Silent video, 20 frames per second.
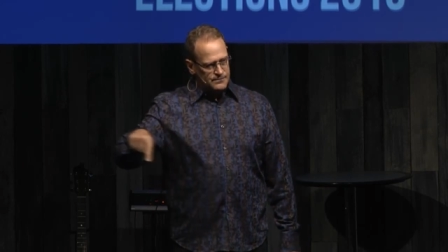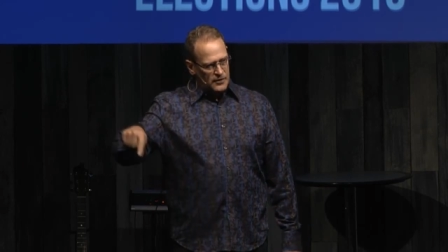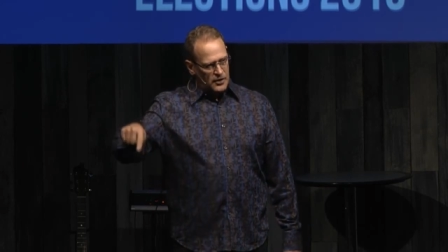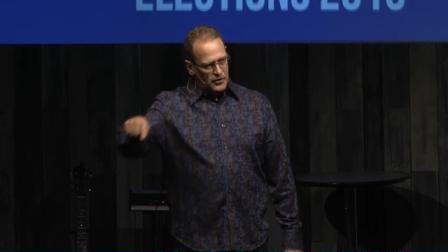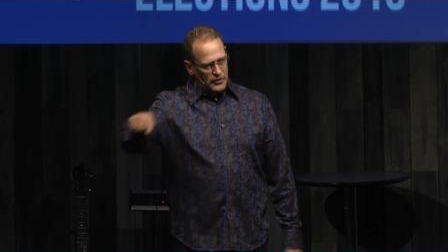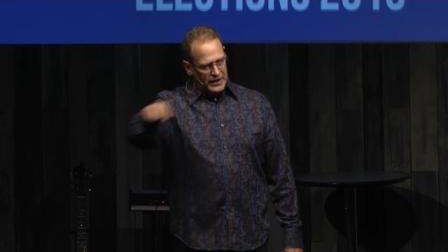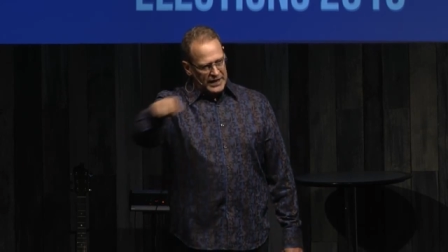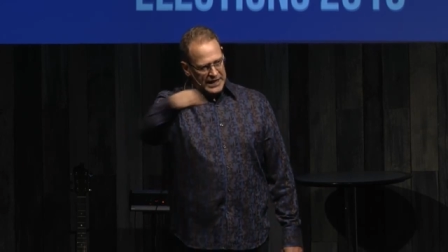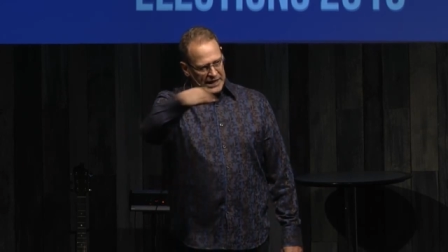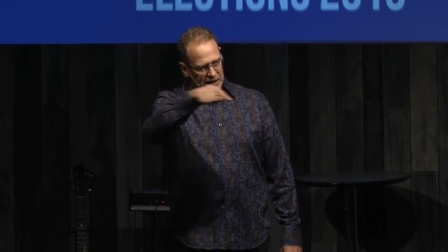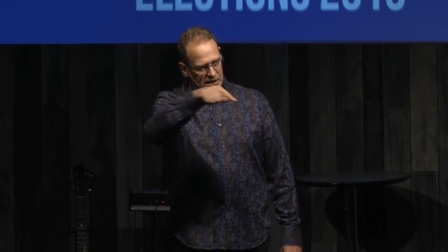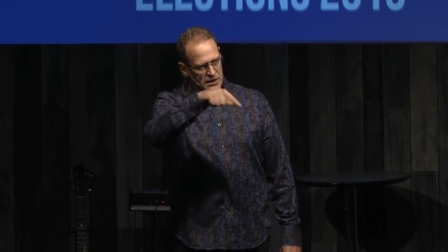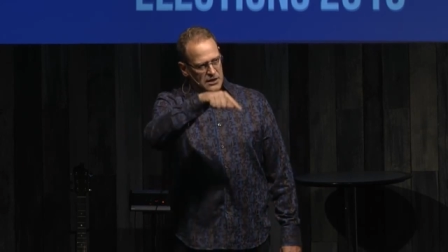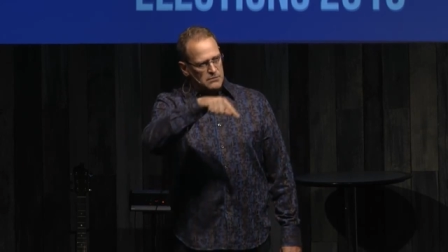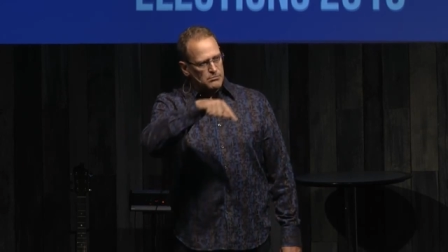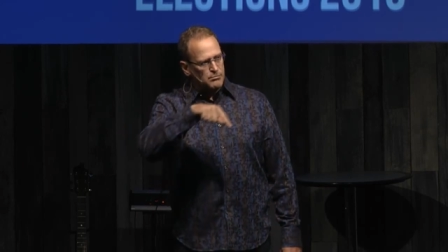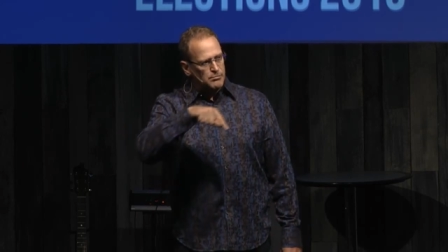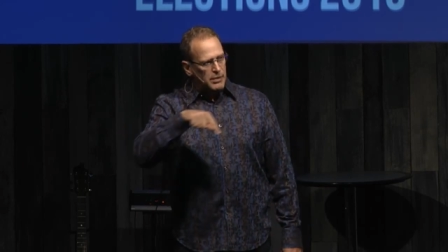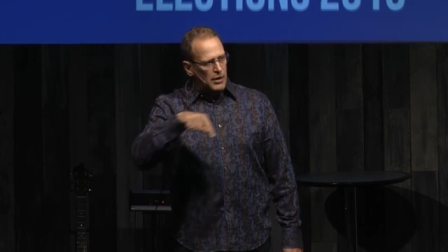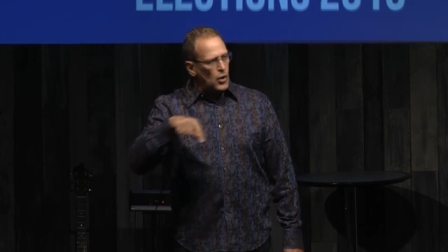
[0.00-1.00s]
are in the
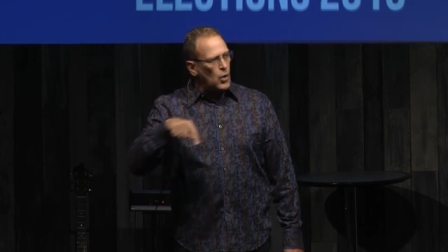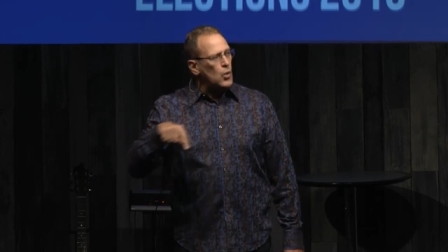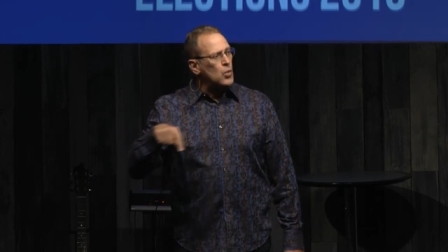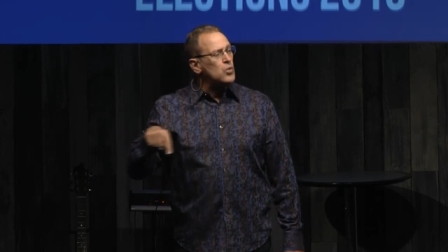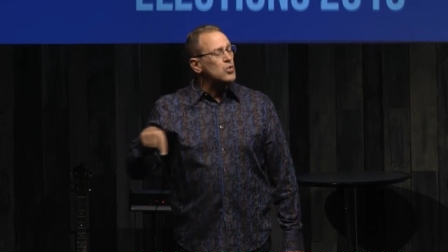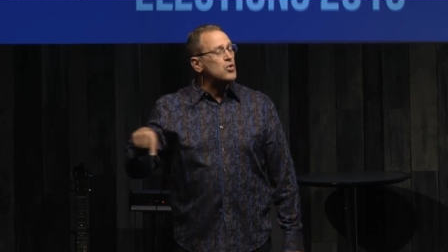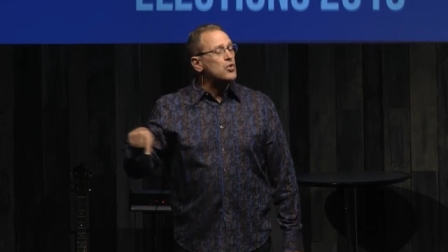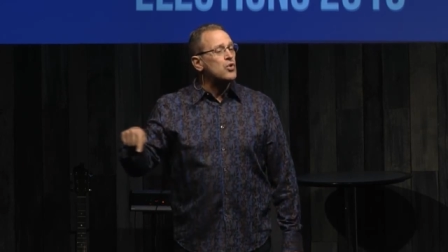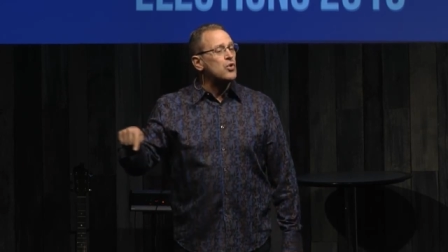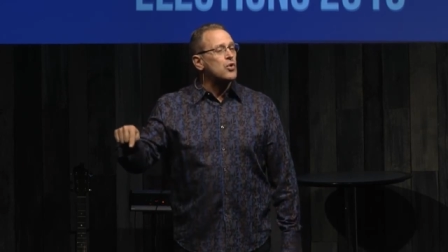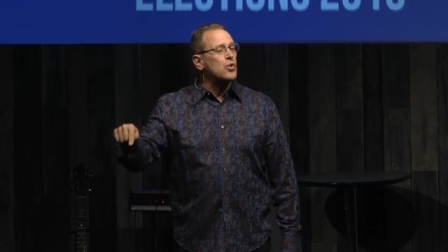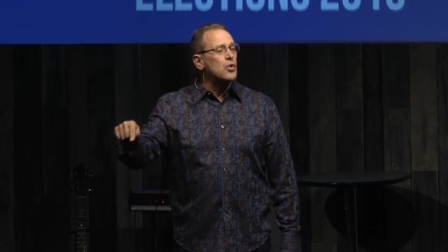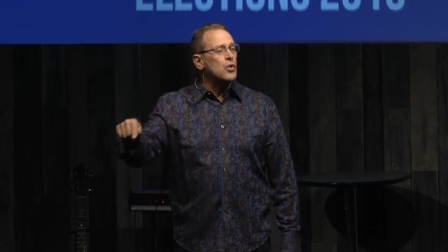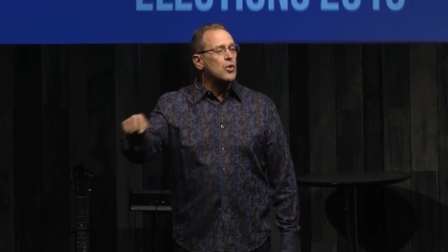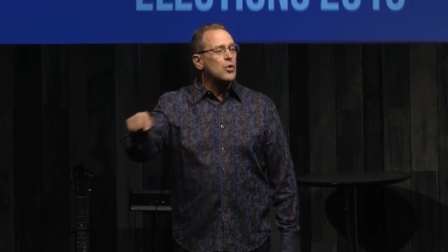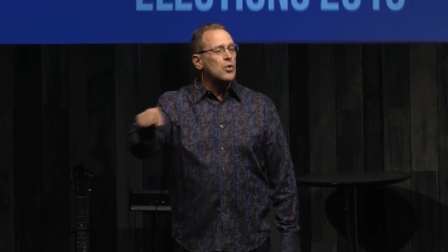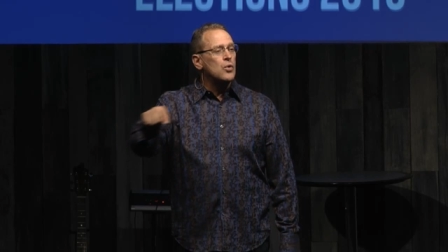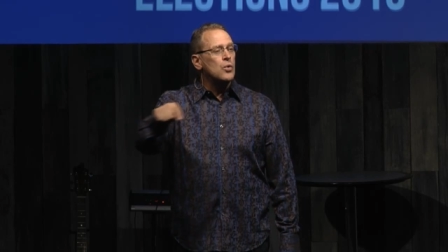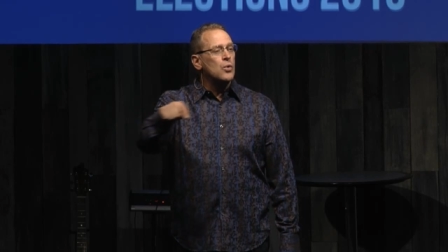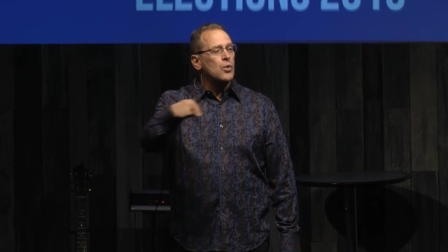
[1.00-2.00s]
boat
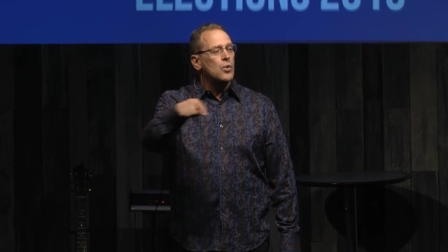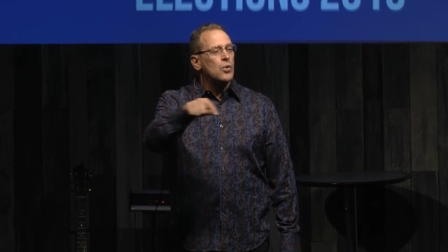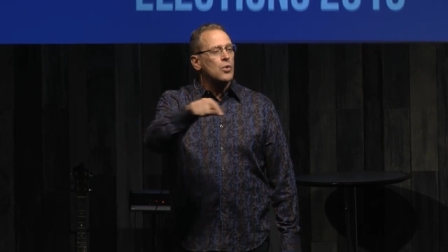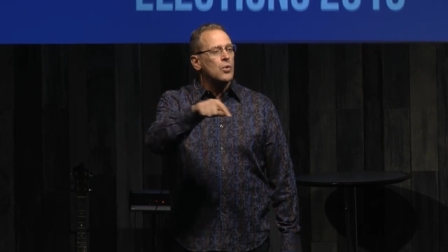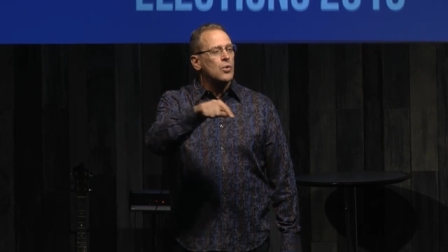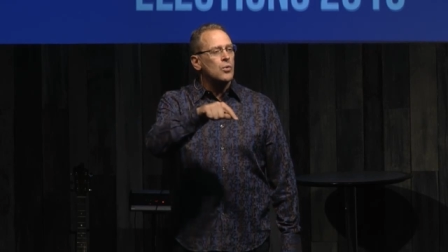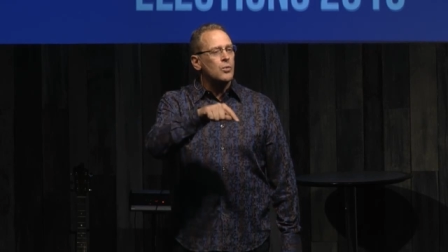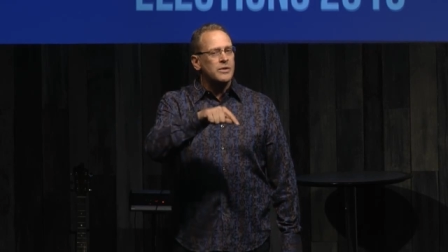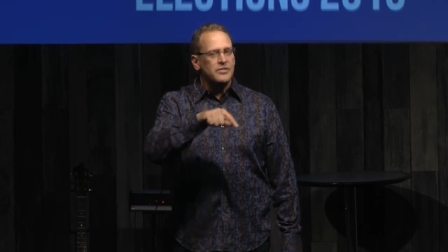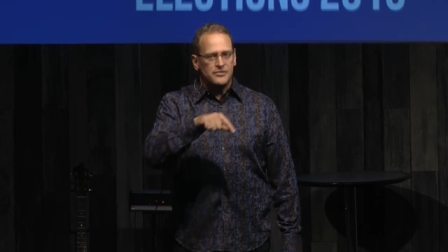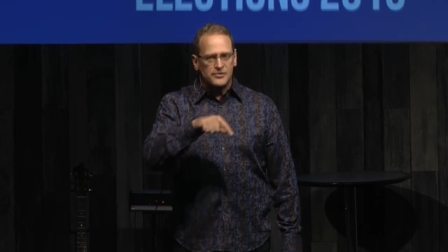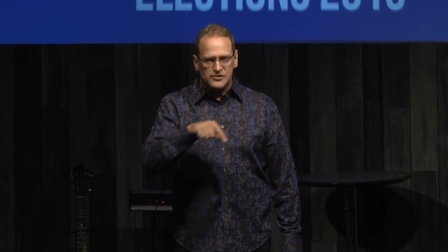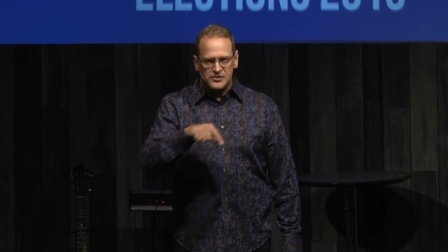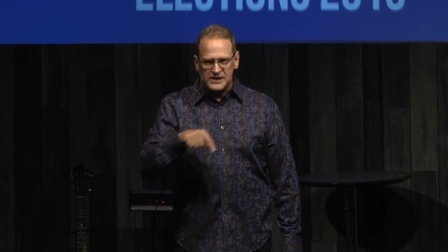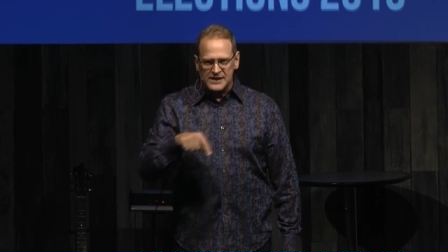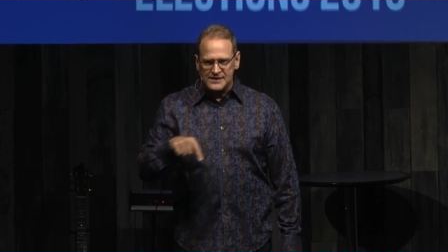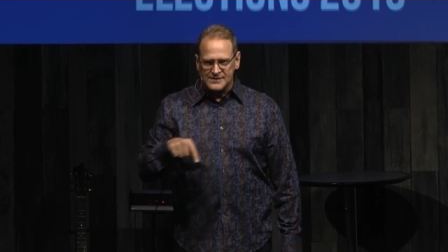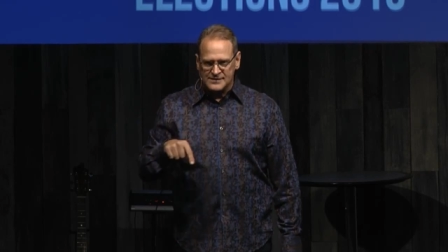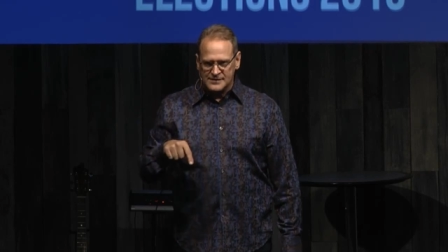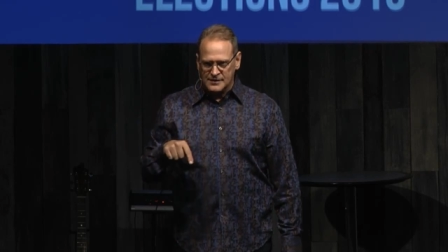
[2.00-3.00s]
with
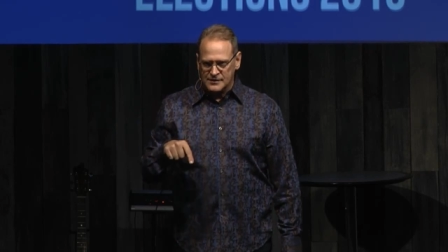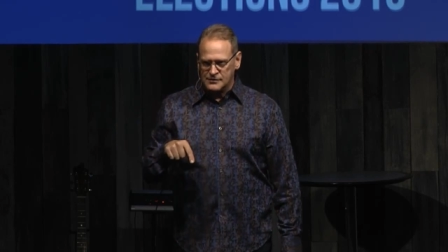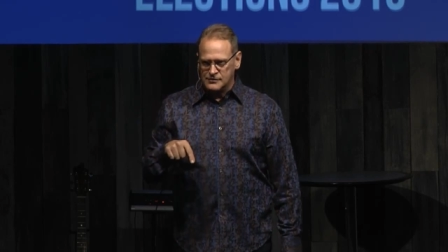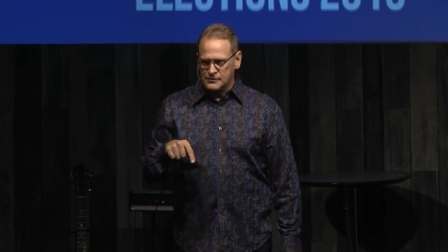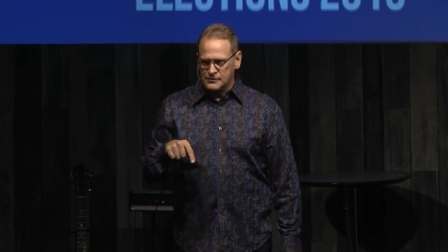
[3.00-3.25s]
Jesus.